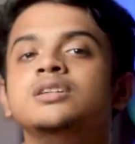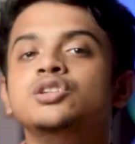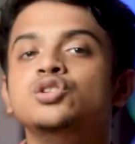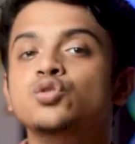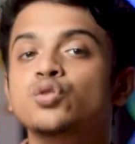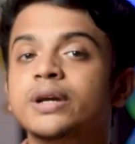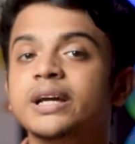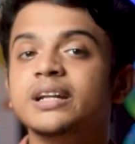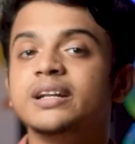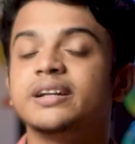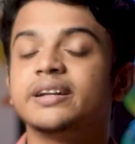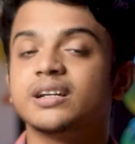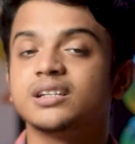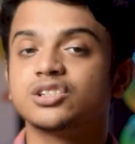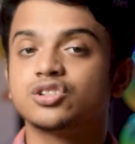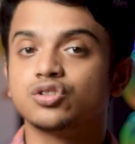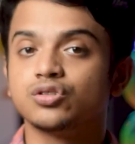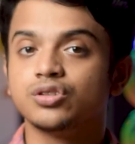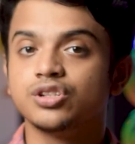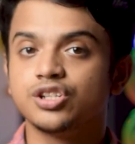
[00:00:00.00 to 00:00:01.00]
You can
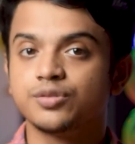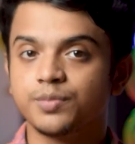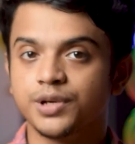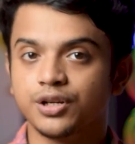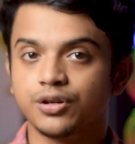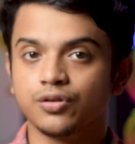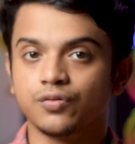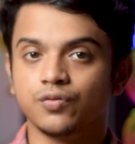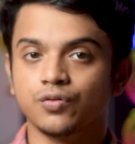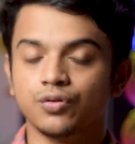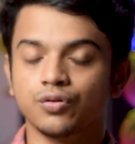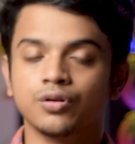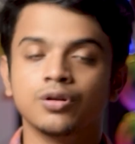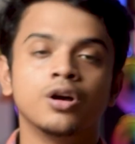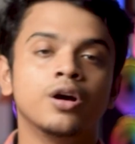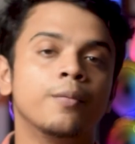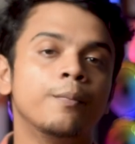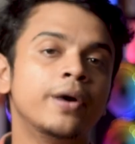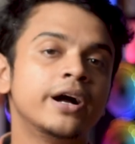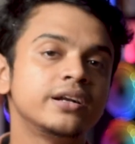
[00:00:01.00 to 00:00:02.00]
trust on this microphone,
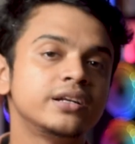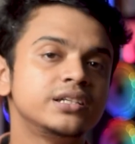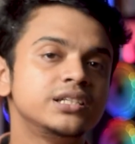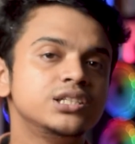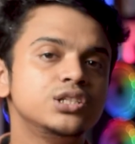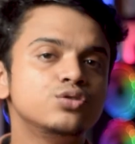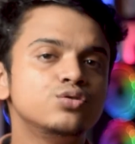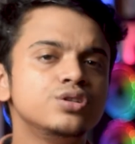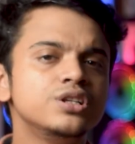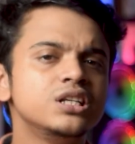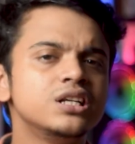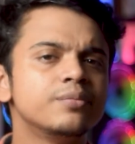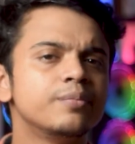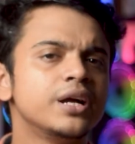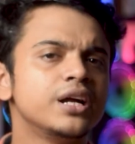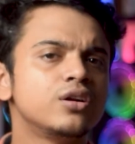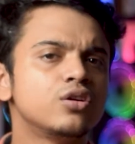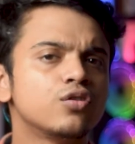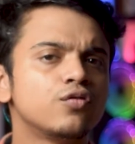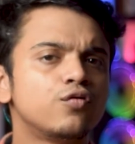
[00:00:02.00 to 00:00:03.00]
but you need a
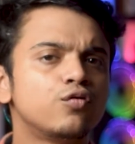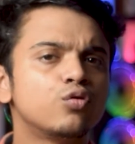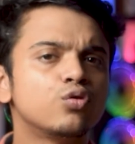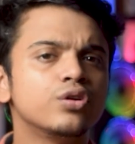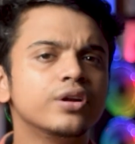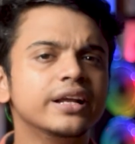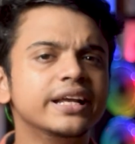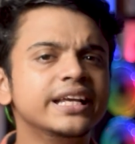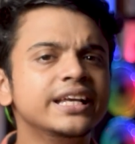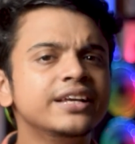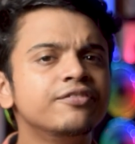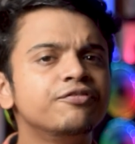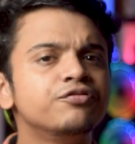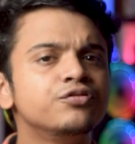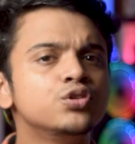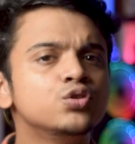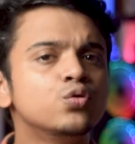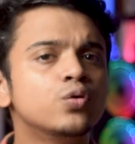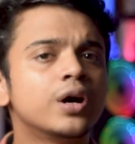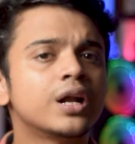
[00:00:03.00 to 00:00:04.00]
microphone if
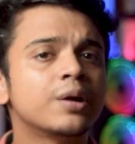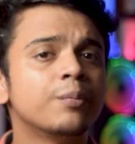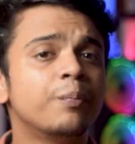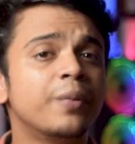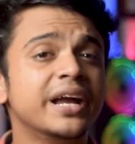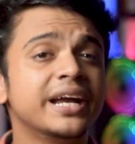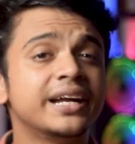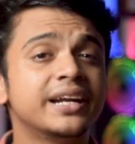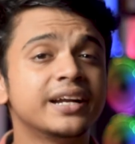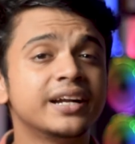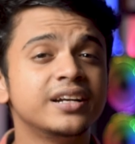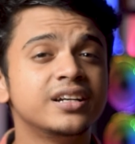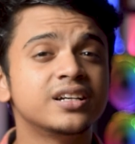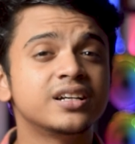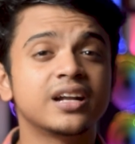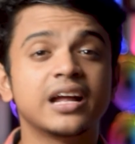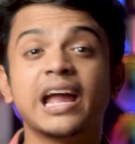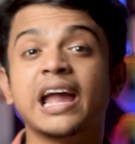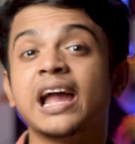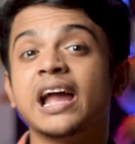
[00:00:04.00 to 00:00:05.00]
you are a bike
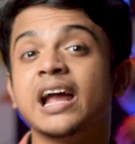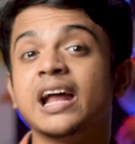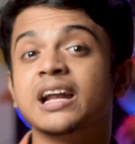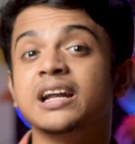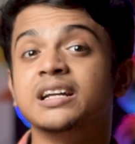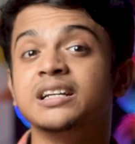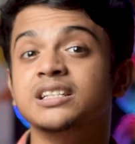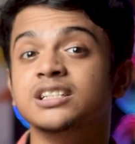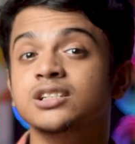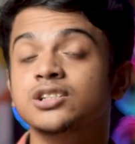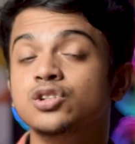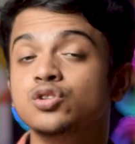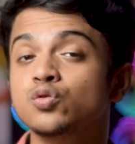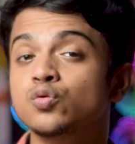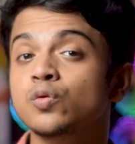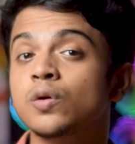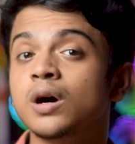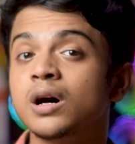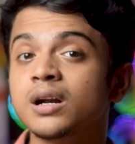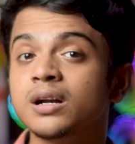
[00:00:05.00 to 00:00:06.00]
rider and
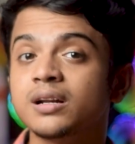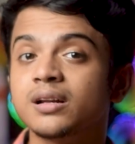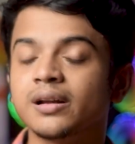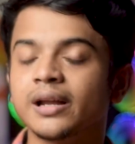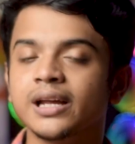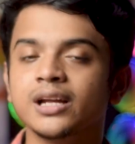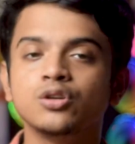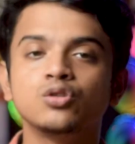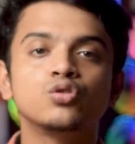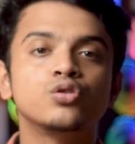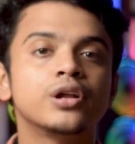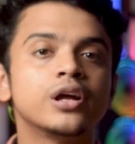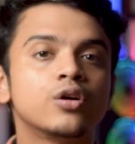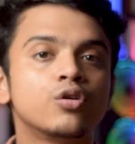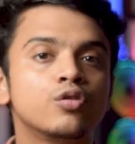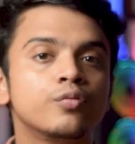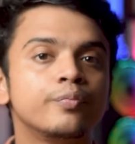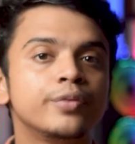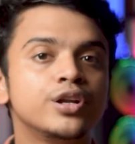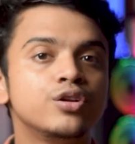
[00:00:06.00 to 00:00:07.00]
you are trying to
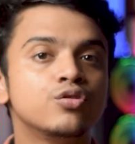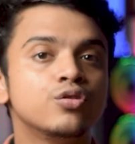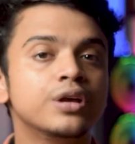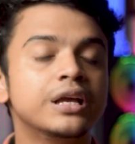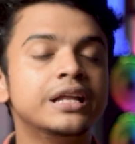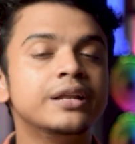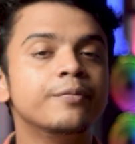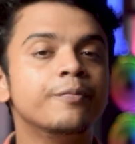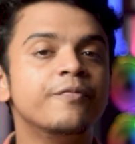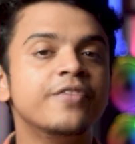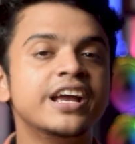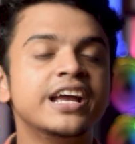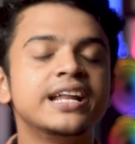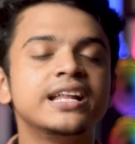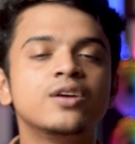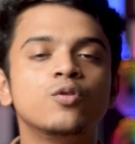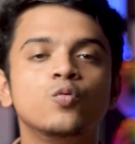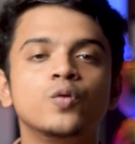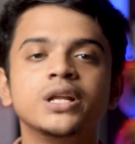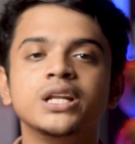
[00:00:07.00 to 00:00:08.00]
record video in
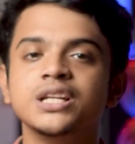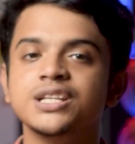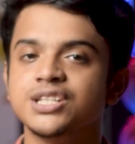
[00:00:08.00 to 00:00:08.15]
very windy